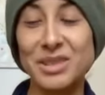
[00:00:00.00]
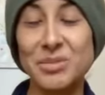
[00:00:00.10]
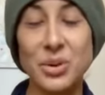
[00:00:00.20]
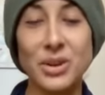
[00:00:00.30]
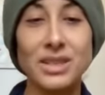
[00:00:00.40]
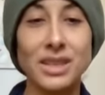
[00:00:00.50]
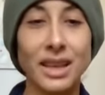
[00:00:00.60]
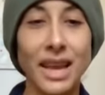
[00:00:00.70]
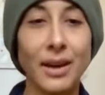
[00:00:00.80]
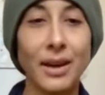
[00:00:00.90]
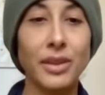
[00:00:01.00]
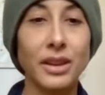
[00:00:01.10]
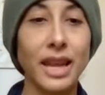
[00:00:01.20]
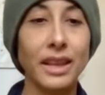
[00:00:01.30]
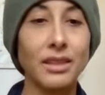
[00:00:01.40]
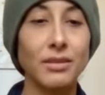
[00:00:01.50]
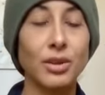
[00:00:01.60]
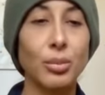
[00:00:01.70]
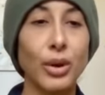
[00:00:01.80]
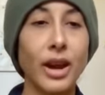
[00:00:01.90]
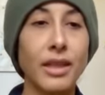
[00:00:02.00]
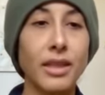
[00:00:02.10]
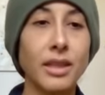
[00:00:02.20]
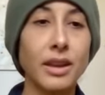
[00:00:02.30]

important to count the length of your breath.